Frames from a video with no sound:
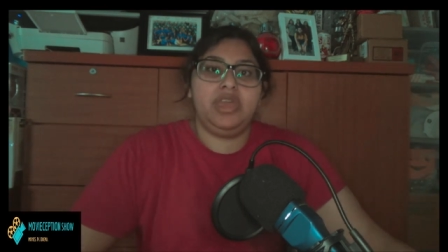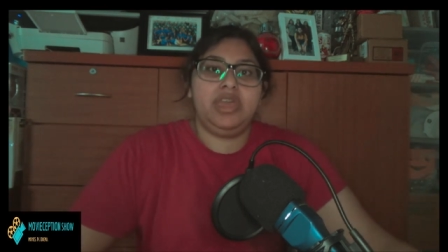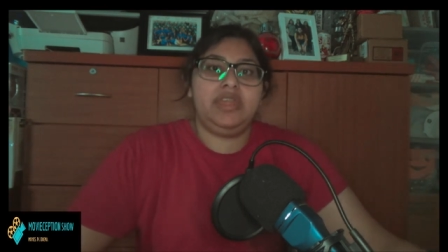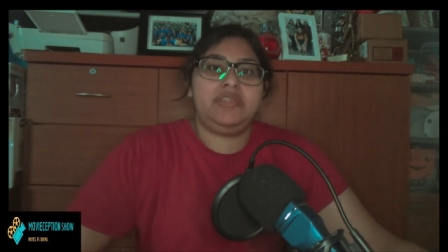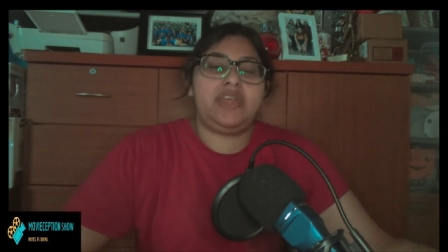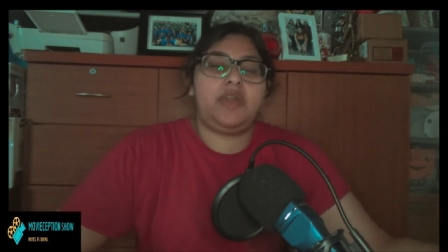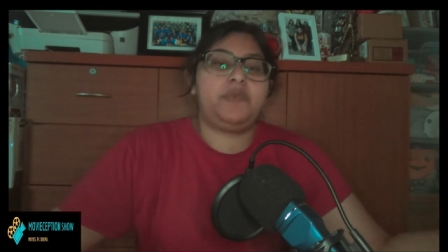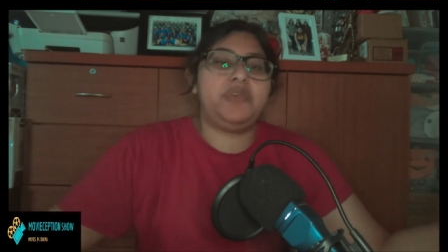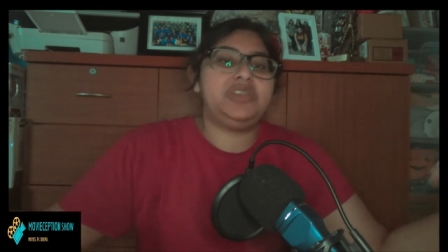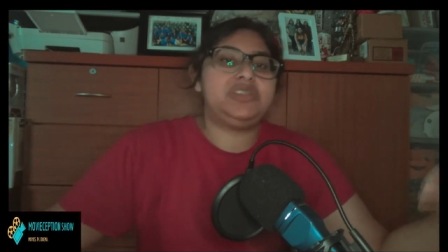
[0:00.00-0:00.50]

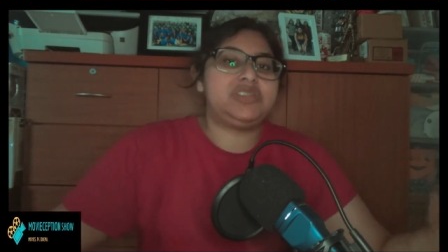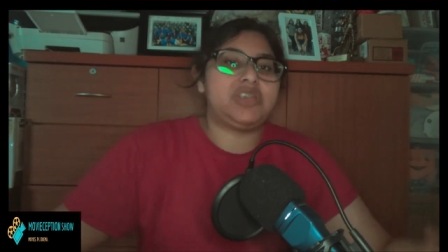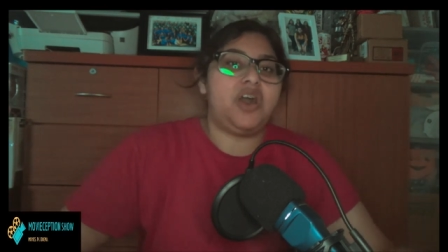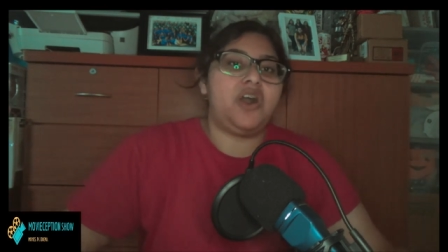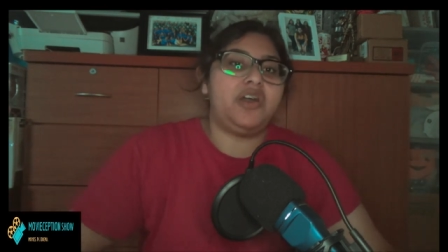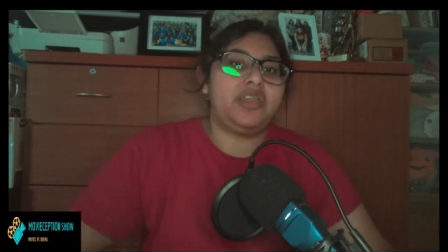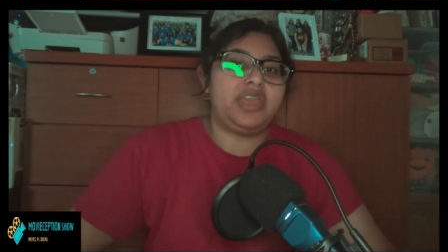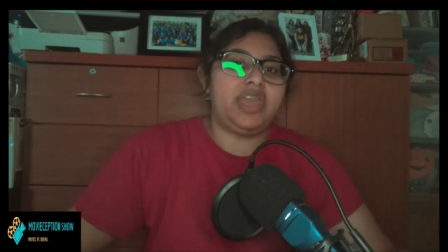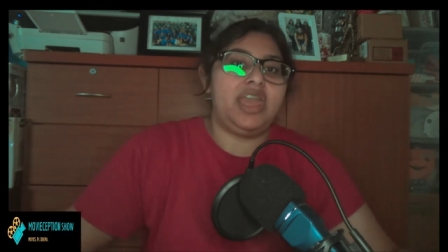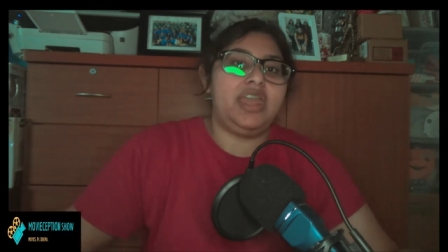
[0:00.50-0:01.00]
that we saw
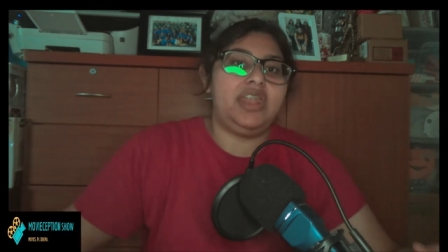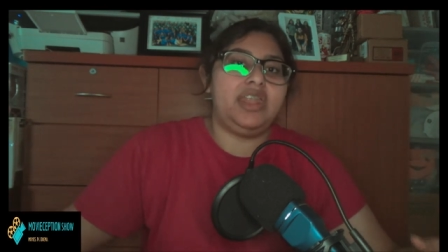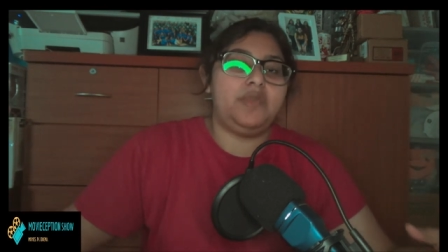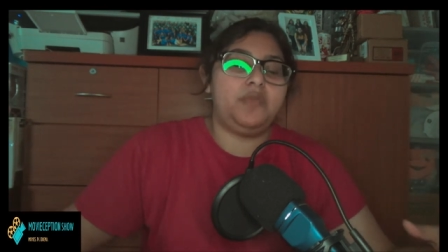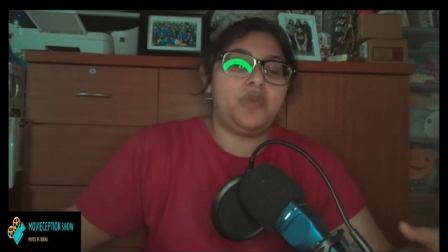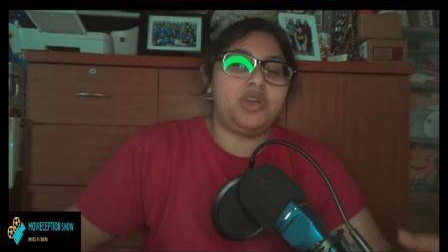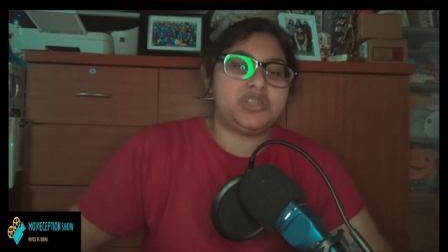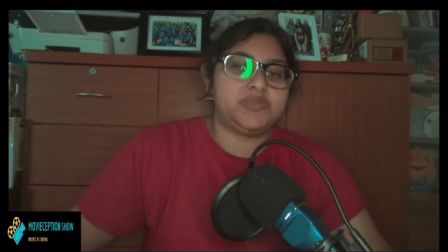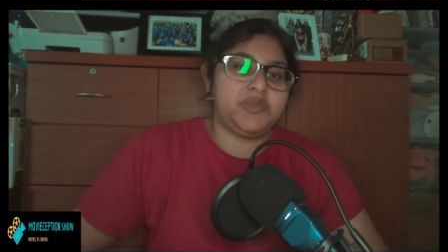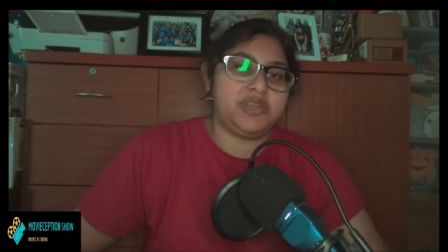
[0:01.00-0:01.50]
again in
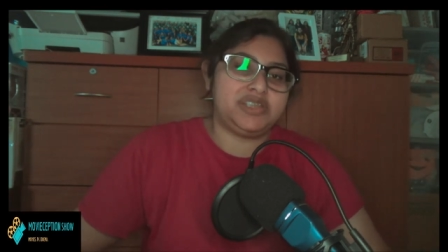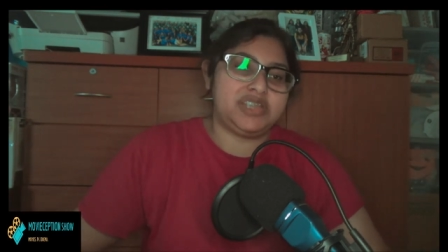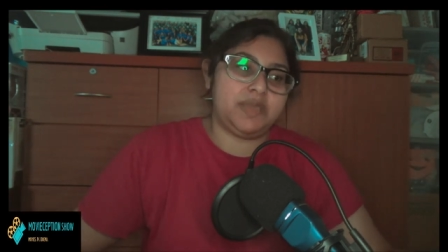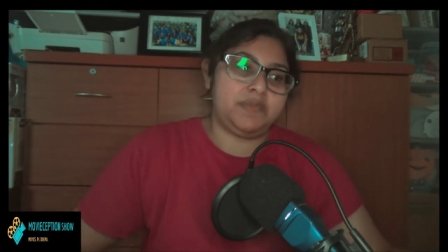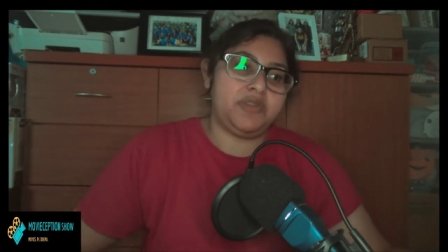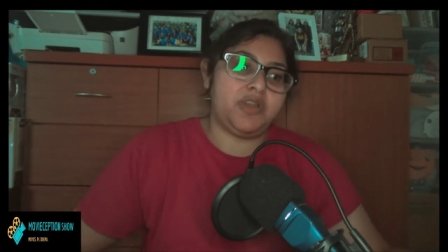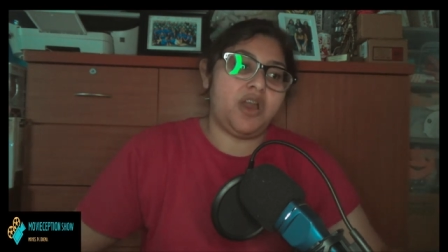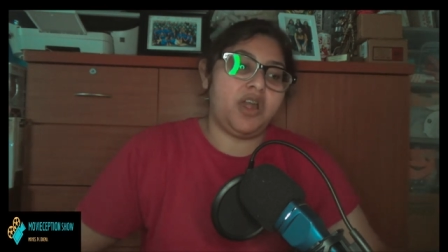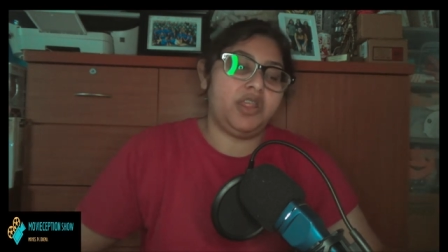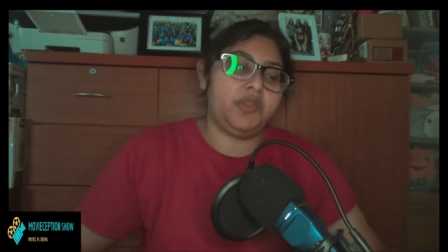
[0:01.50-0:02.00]
Once Upon a Time in
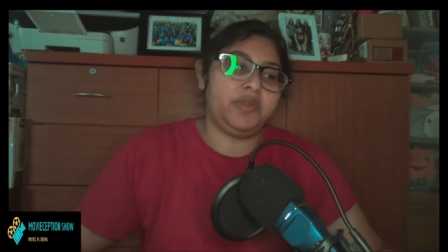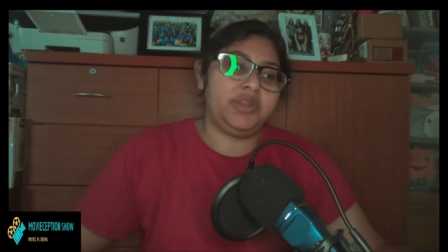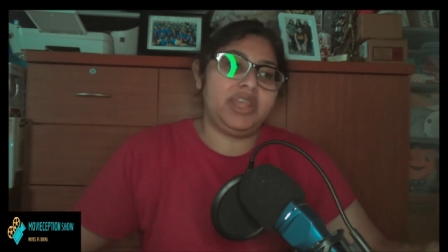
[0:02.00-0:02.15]
Hollywood.